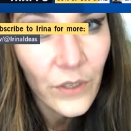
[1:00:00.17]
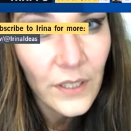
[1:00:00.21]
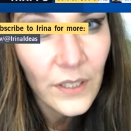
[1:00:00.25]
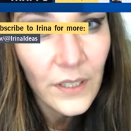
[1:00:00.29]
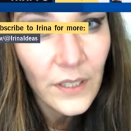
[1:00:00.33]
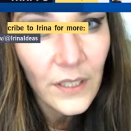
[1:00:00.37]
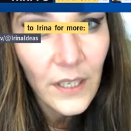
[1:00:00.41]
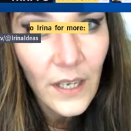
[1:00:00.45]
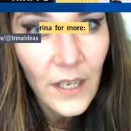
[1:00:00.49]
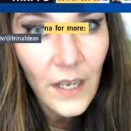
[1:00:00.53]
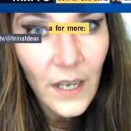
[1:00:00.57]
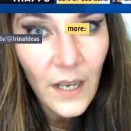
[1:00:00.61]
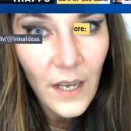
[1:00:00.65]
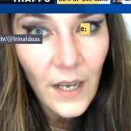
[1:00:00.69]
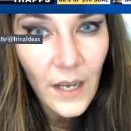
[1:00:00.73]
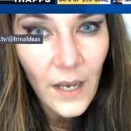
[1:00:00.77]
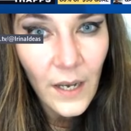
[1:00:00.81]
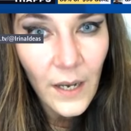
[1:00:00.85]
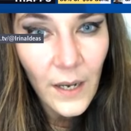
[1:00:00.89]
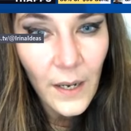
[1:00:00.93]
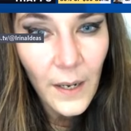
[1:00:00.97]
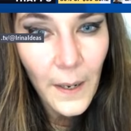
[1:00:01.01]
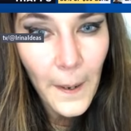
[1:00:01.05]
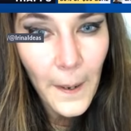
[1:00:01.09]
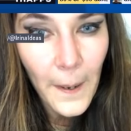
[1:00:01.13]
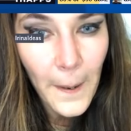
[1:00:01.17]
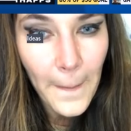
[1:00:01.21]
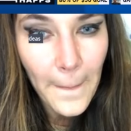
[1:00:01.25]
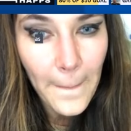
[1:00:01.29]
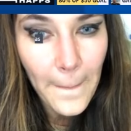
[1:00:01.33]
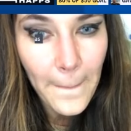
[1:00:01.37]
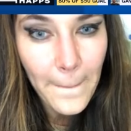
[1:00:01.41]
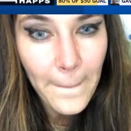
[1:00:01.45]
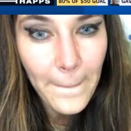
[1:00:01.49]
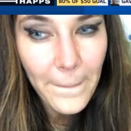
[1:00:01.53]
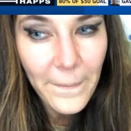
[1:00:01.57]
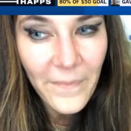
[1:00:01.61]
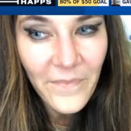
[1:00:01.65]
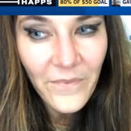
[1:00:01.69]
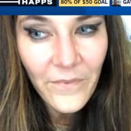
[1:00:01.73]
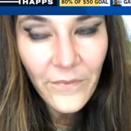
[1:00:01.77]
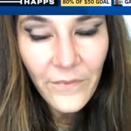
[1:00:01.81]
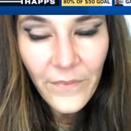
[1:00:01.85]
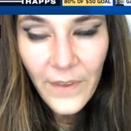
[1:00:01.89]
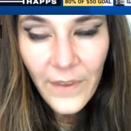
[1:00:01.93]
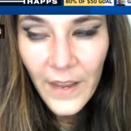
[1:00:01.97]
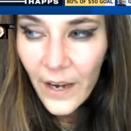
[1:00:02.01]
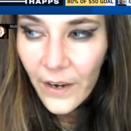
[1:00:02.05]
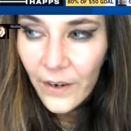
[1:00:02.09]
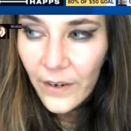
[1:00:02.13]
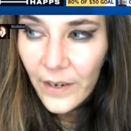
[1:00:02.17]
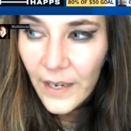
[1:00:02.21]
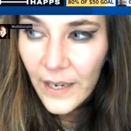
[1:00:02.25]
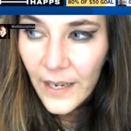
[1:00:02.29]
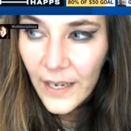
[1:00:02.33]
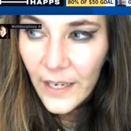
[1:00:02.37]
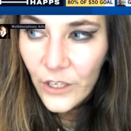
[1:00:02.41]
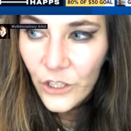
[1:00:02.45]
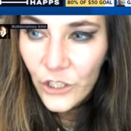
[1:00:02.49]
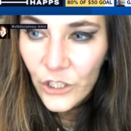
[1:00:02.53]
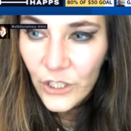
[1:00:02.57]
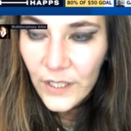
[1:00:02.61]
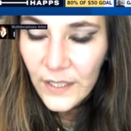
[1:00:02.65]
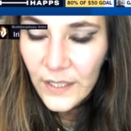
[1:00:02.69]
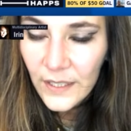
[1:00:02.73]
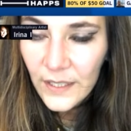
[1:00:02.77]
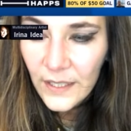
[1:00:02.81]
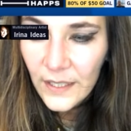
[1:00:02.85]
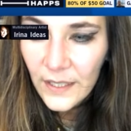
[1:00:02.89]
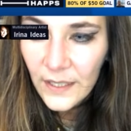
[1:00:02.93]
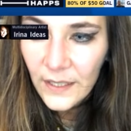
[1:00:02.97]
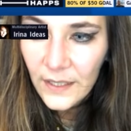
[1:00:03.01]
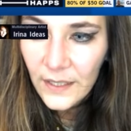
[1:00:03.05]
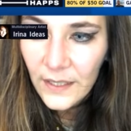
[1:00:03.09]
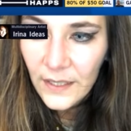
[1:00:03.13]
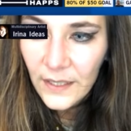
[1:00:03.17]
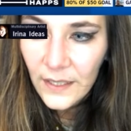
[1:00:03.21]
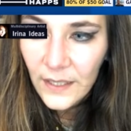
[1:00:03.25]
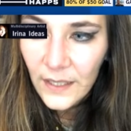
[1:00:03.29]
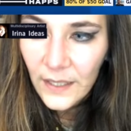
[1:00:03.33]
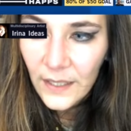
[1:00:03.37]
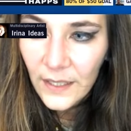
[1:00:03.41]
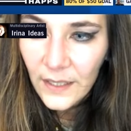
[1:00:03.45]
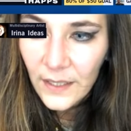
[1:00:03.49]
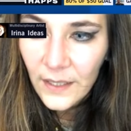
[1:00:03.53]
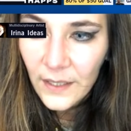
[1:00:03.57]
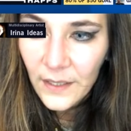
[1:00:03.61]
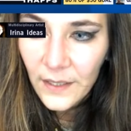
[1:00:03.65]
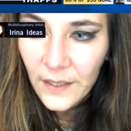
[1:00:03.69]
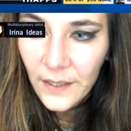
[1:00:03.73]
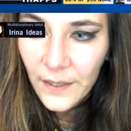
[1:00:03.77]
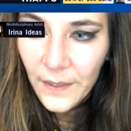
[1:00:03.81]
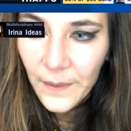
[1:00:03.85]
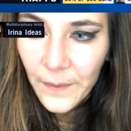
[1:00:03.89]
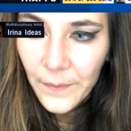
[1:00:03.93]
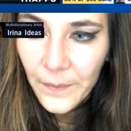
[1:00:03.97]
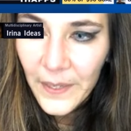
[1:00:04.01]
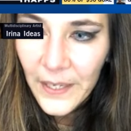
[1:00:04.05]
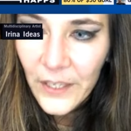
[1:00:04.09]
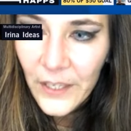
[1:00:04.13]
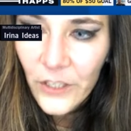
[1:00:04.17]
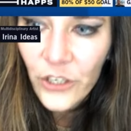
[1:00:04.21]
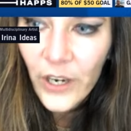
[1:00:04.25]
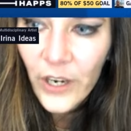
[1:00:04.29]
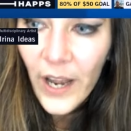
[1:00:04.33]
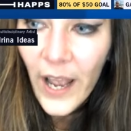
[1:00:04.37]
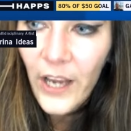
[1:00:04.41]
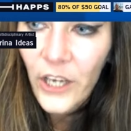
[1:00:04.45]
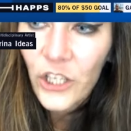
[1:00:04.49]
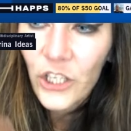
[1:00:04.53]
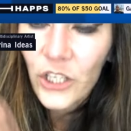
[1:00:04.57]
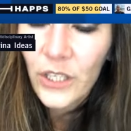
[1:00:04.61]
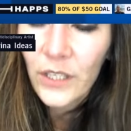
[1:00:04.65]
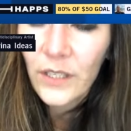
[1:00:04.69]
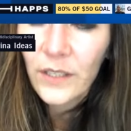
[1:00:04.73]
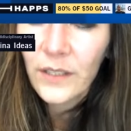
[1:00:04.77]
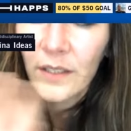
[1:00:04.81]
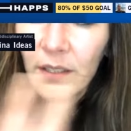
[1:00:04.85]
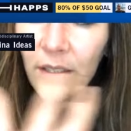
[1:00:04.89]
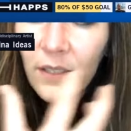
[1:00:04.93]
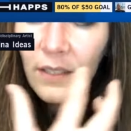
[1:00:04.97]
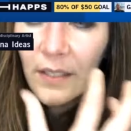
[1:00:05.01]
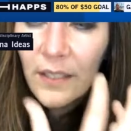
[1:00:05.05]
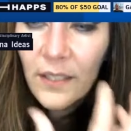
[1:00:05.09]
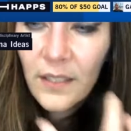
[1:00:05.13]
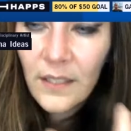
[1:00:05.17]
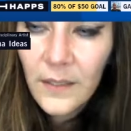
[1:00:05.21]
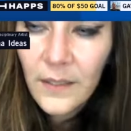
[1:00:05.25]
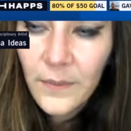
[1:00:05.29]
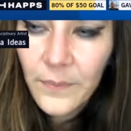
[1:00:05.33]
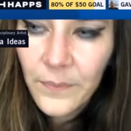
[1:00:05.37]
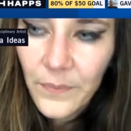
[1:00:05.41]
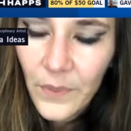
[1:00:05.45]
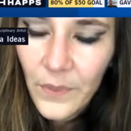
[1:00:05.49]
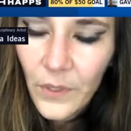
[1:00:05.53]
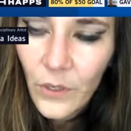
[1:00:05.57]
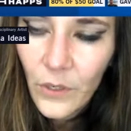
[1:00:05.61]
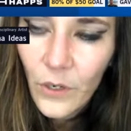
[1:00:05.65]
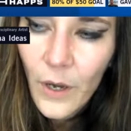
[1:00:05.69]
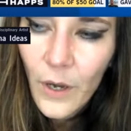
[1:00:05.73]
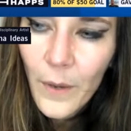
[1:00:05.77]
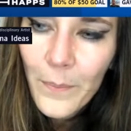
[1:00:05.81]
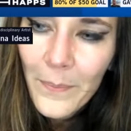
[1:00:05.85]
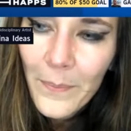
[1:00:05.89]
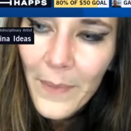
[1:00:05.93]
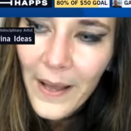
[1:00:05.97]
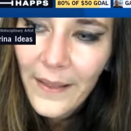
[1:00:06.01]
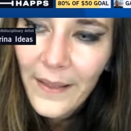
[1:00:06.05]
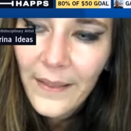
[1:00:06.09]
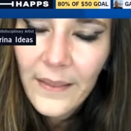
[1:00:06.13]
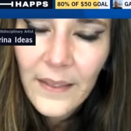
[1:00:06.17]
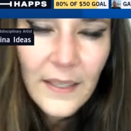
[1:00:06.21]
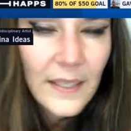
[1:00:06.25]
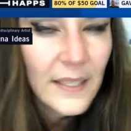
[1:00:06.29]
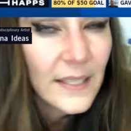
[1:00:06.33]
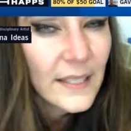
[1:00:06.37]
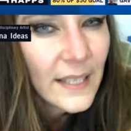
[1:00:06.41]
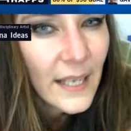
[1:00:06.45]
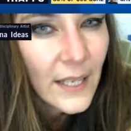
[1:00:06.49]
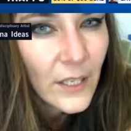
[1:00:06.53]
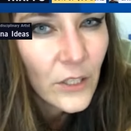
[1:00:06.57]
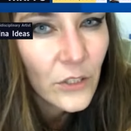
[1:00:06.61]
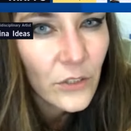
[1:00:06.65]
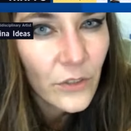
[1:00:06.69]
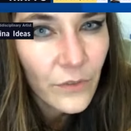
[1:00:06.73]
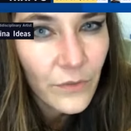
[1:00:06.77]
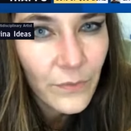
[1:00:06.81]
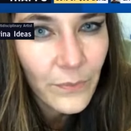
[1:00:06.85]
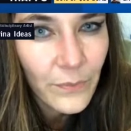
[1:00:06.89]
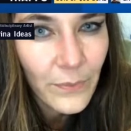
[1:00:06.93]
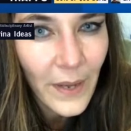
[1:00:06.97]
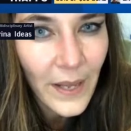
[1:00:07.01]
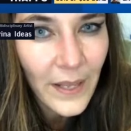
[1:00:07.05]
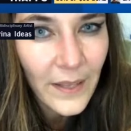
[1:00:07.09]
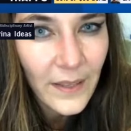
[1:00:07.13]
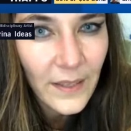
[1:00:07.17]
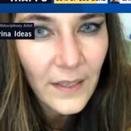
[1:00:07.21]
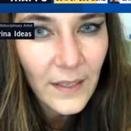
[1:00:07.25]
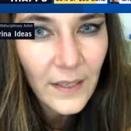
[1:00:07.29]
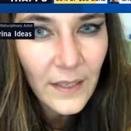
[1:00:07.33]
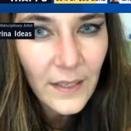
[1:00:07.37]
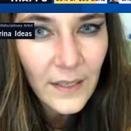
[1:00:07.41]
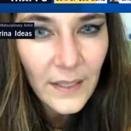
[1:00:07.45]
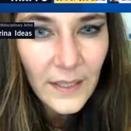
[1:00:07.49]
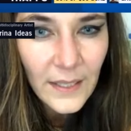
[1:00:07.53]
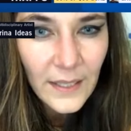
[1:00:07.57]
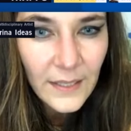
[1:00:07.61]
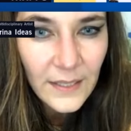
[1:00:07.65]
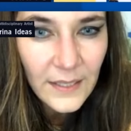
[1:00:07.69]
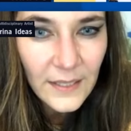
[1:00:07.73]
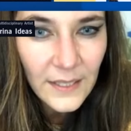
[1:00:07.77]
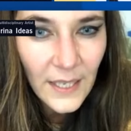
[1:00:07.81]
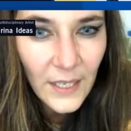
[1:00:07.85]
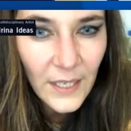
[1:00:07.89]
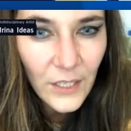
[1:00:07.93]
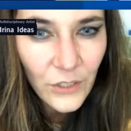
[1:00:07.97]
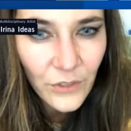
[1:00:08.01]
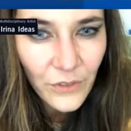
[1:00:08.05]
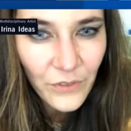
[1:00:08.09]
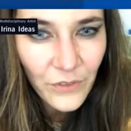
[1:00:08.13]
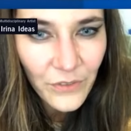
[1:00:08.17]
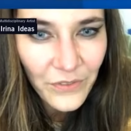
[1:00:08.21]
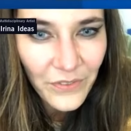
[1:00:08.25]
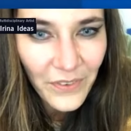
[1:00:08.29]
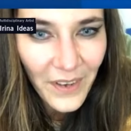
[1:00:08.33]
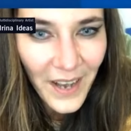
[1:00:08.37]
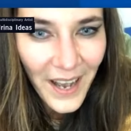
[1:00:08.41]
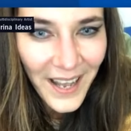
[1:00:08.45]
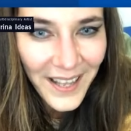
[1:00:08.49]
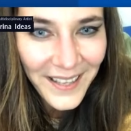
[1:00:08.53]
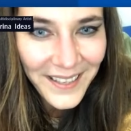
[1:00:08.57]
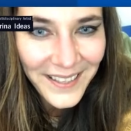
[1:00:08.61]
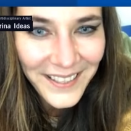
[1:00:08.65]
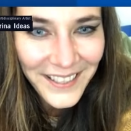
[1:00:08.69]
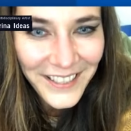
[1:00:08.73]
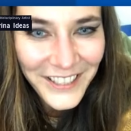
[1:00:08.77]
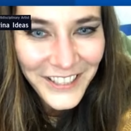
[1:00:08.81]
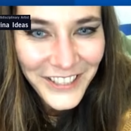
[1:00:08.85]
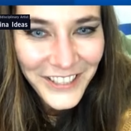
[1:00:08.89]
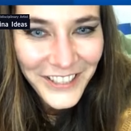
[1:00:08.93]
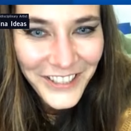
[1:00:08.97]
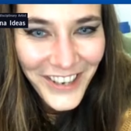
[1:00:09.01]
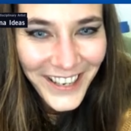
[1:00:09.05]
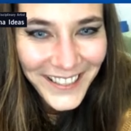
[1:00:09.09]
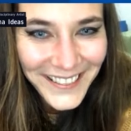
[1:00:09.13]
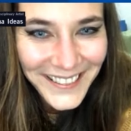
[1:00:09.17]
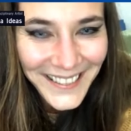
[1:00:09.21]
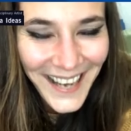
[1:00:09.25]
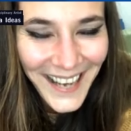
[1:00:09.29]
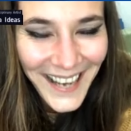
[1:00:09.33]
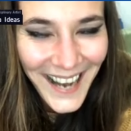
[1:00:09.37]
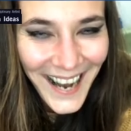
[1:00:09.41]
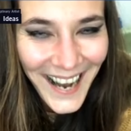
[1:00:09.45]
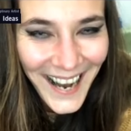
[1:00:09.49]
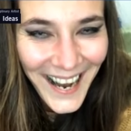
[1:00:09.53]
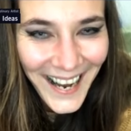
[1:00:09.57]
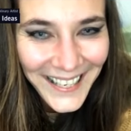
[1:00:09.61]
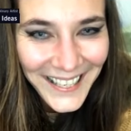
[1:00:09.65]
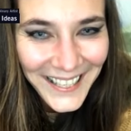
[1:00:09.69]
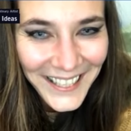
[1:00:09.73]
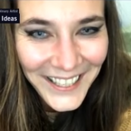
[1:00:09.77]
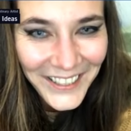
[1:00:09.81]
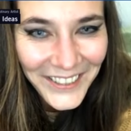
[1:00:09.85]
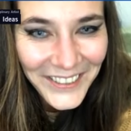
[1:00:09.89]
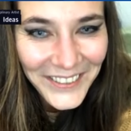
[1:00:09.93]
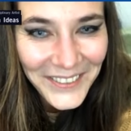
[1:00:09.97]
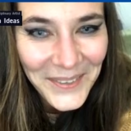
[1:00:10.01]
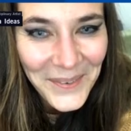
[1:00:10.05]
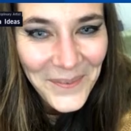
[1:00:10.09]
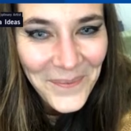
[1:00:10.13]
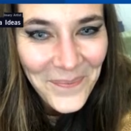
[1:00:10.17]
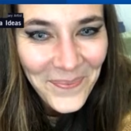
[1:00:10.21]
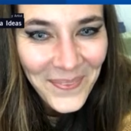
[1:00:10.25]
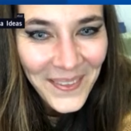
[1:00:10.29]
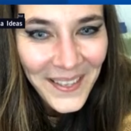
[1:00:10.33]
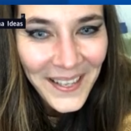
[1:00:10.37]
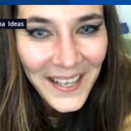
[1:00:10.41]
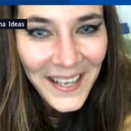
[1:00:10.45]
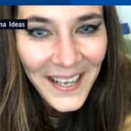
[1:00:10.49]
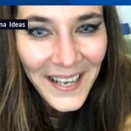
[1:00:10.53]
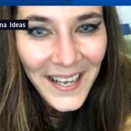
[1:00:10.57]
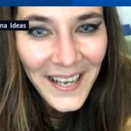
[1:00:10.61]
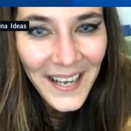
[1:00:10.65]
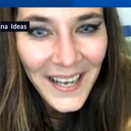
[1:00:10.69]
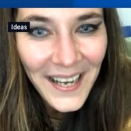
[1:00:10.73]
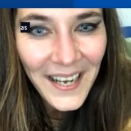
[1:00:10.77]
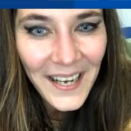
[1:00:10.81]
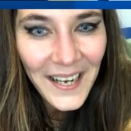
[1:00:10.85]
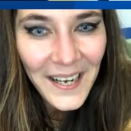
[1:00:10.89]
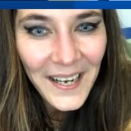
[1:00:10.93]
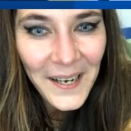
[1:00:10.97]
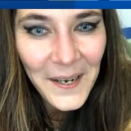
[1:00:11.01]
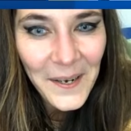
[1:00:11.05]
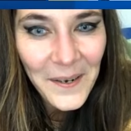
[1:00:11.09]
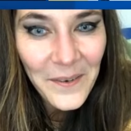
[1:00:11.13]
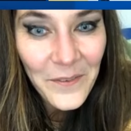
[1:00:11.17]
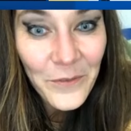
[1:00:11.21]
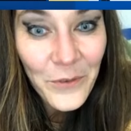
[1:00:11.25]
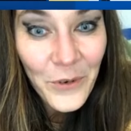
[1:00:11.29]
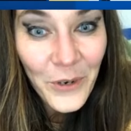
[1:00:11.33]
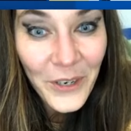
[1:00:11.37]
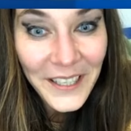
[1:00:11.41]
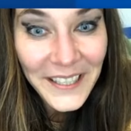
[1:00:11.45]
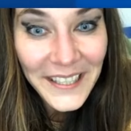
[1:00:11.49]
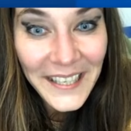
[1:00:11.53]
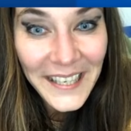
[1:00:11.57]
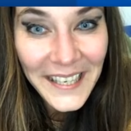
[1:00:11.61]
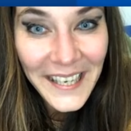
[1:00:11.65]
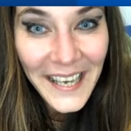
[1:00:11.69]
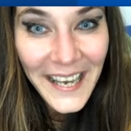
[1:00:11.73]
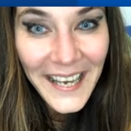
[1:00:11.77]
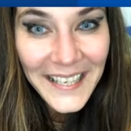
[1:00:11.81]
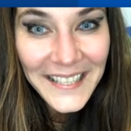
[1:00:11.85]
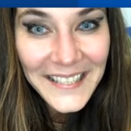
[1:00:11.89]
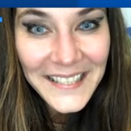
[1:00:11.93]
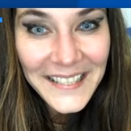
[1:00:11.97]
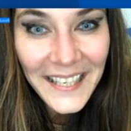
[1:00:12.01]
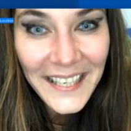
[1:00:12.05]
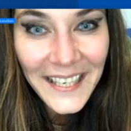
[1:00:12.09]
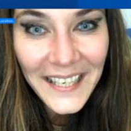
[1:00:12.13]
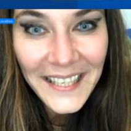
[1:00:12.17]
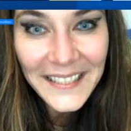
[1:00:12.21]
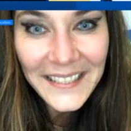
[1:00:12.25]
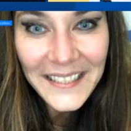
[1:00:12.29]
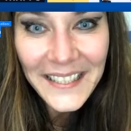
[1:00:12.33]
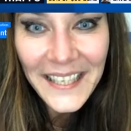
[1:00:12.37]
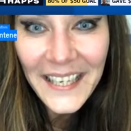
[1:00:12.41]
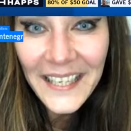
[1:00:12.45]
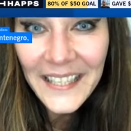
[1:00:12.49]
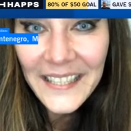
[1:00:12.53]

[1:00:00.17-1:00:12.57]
was very interested in the interaction. This, you know, the sense of mother, the sense of father. Scott, hi, hello. Working excellent,